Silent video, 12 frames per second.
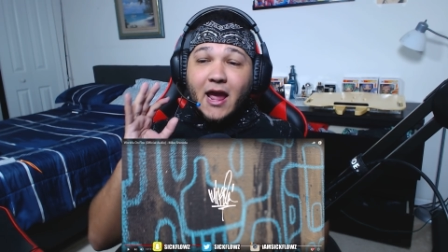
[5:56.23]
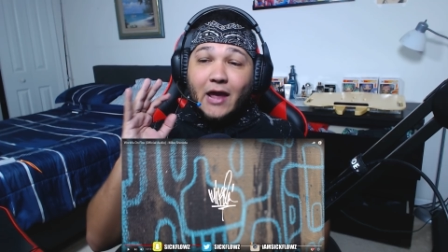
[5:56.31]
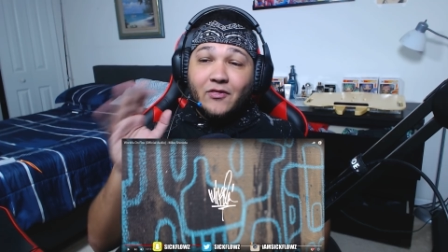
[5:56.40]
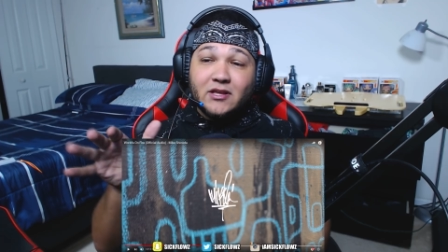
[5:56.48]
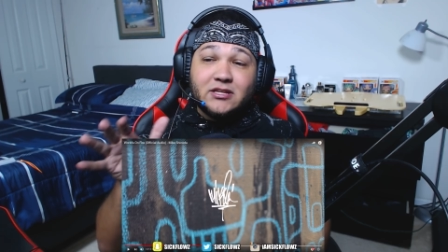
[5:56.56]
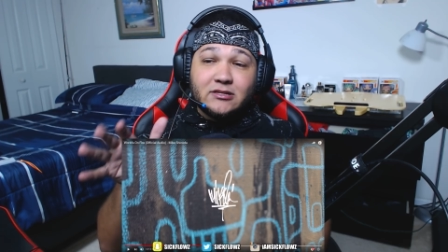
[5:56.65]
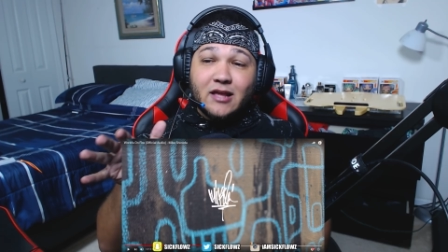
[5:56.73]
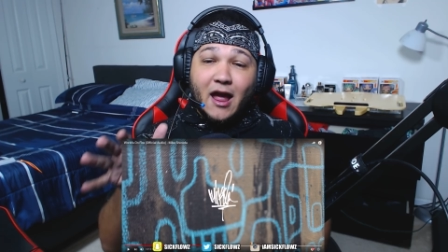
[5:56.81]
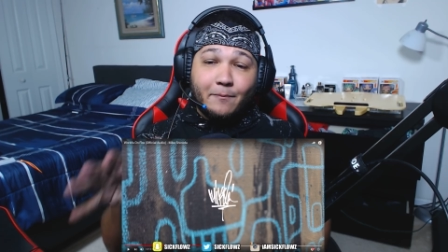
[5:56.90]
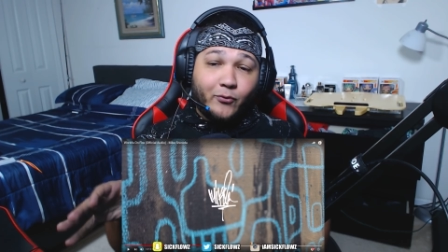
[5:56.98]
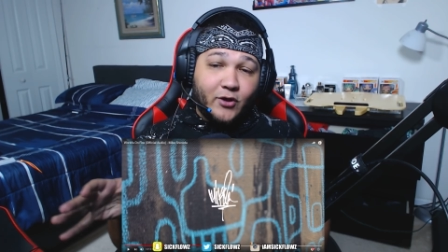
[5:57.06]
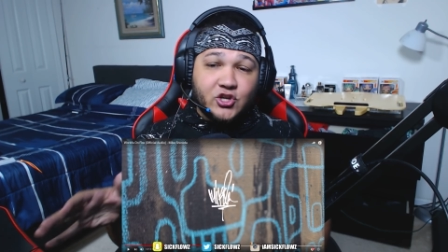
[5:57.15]
And this is
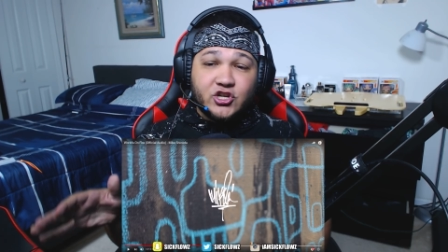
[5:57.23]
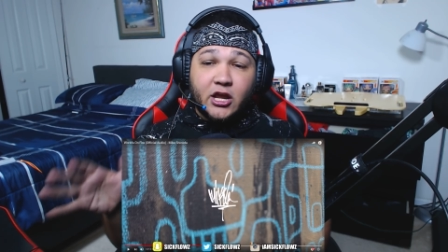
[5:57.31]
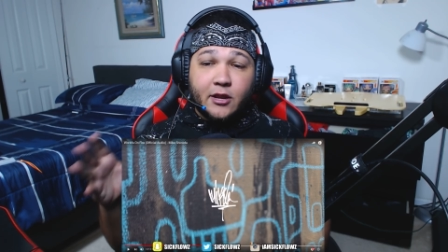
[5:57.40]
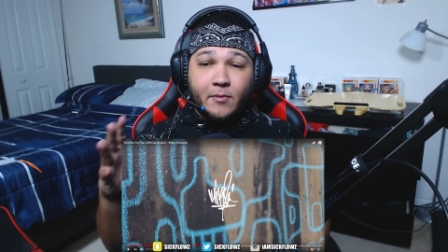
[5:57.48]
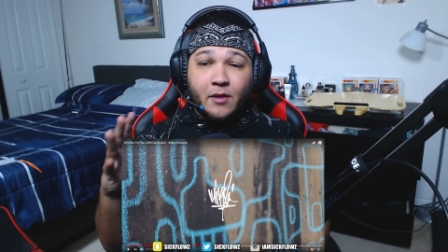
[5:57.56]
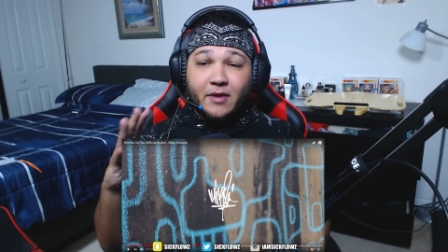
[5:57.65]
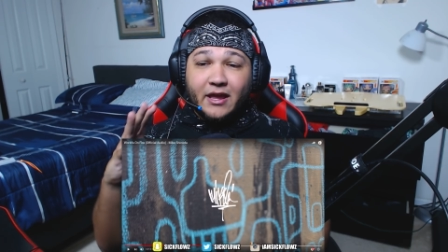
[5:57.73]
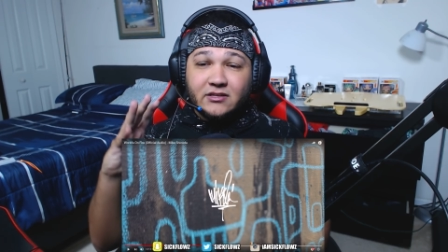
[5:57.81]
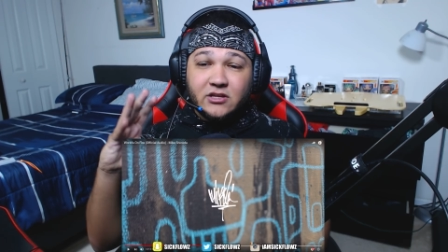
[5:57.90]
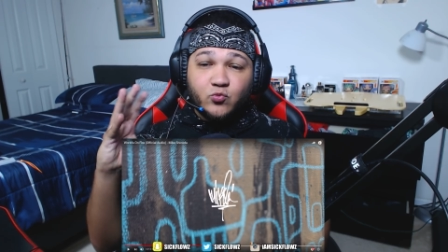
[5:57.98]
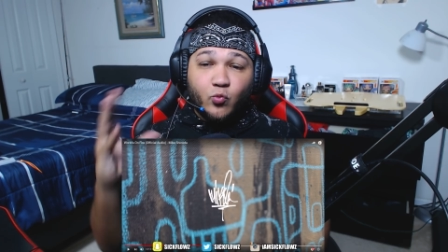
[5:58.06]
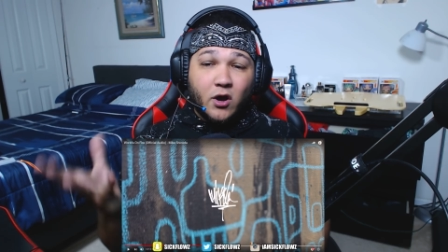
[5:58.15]
I appreciate it, man,
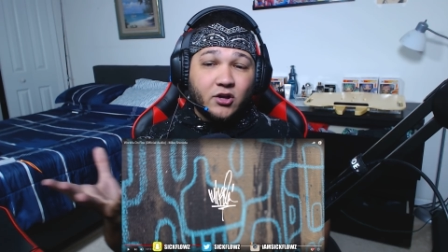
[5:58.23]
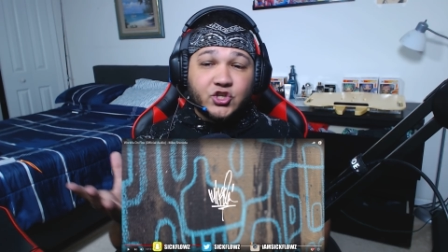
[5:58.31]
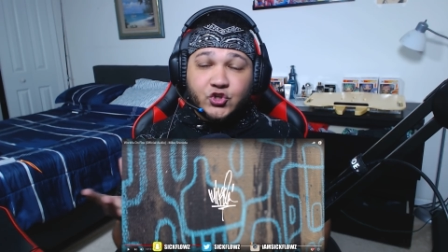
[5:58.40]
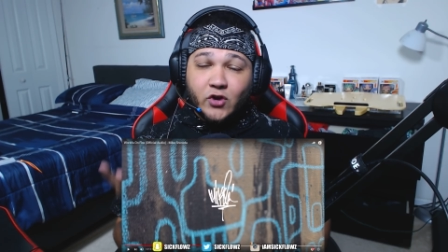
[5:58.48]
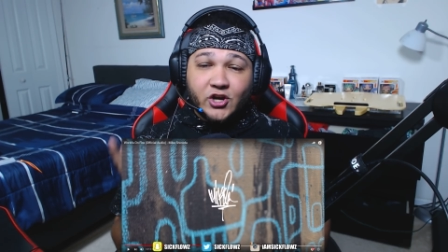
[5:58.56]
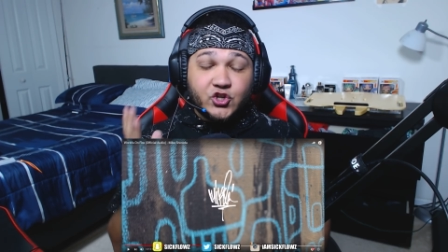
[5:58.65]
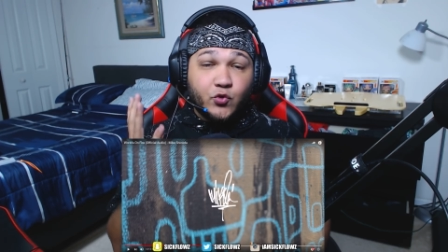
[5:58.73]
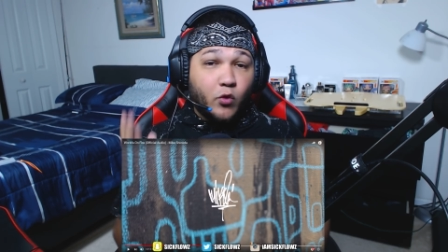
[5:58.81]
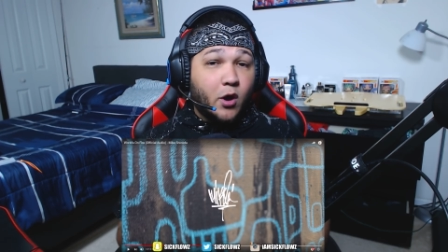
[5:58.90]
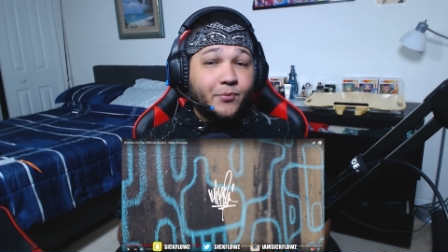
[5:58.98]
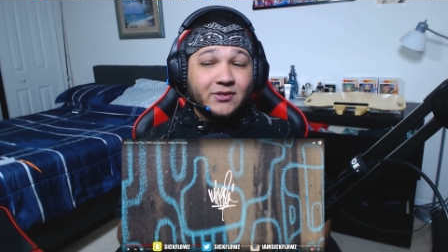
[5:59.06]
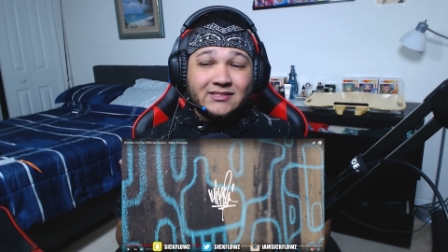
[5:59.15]
because it's well structured,
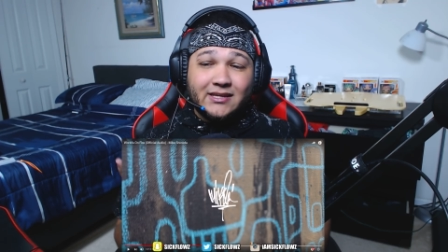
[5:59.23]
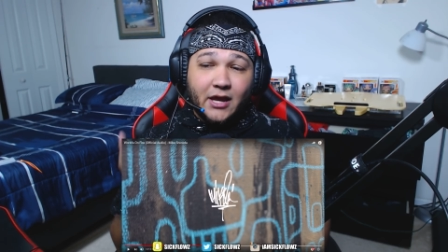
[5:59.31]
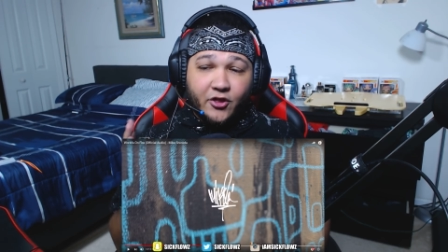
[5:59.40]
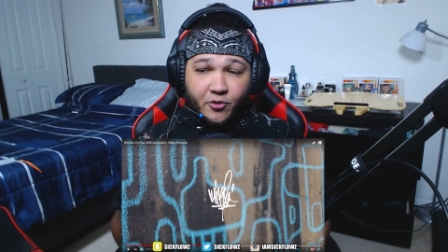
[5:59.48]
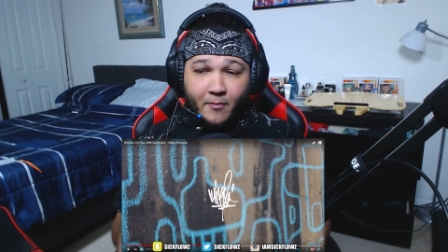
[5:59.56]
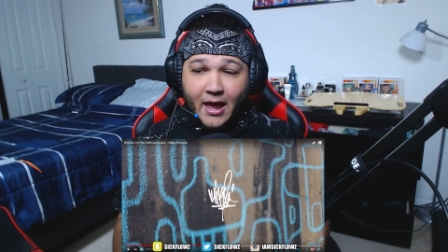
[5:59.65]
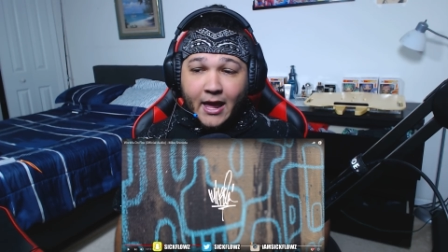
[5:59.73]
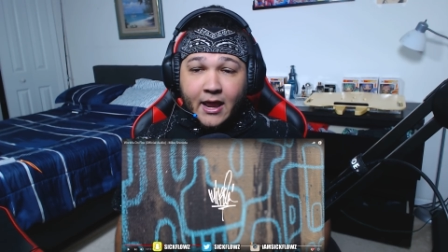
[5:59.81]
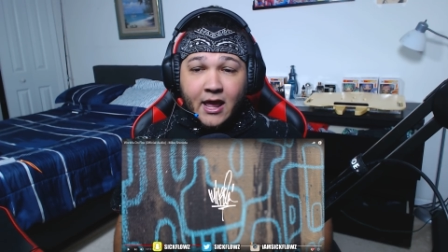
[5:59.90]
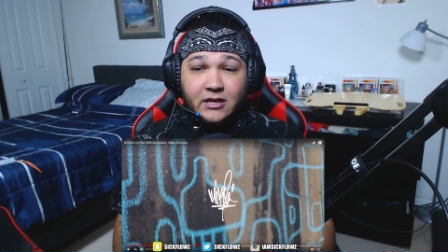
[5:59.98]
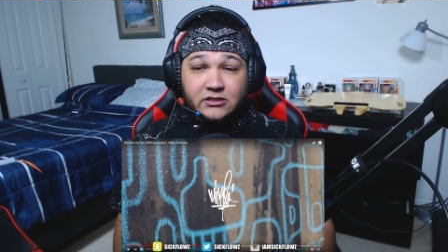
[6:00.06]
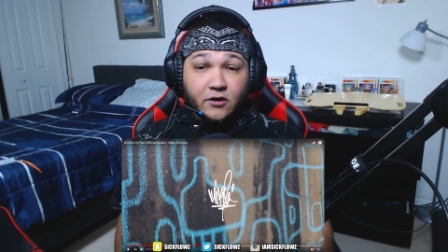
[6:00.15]
well put together,
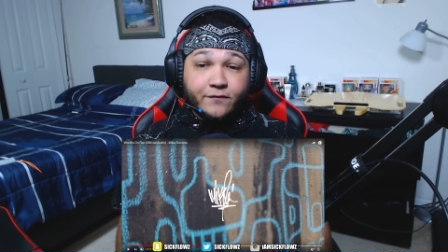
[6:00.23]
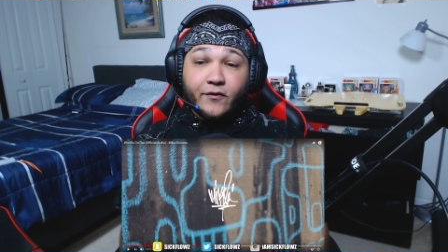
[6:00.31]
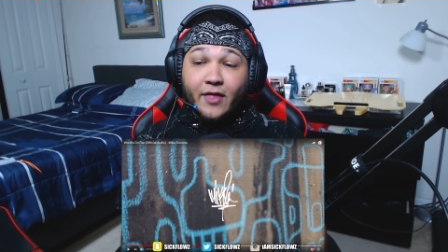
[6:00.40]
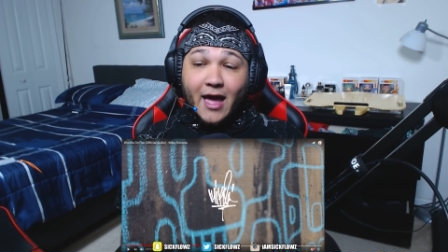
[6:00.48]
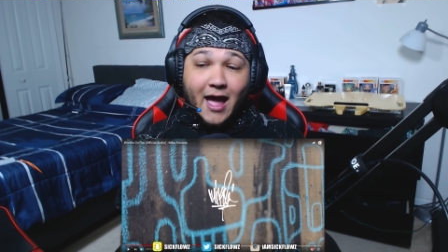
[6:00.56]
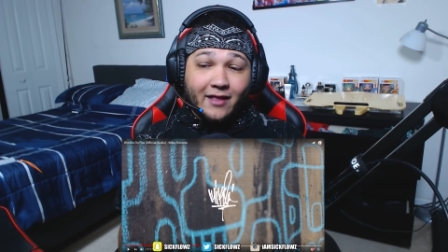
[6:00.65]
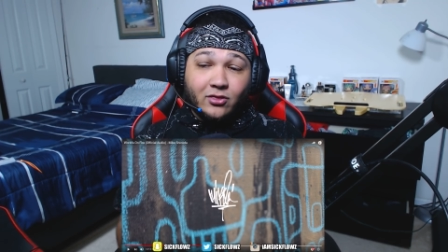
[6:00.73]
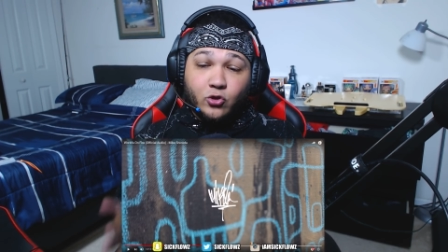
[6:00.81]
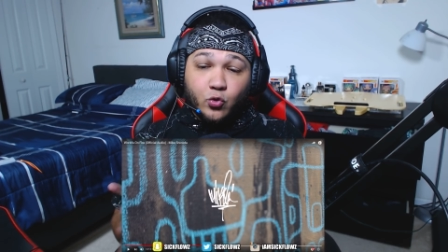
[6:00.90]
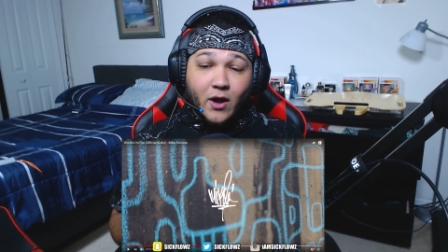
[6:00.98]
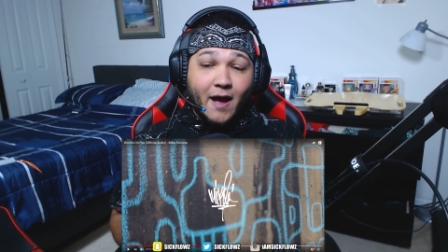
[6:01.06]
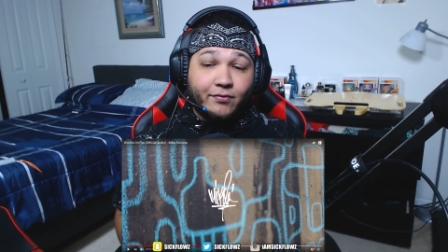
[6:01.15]
man. So for that, I
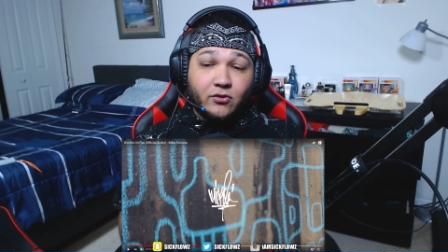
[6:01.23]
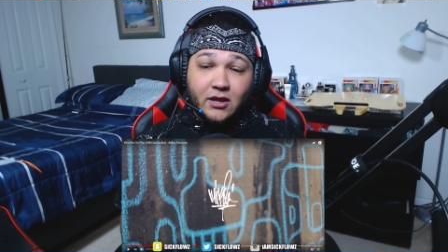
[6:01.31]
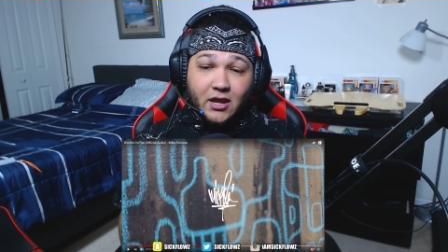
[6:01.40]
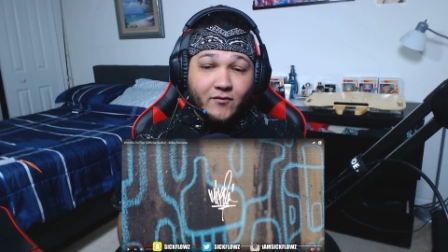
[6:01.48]
do have to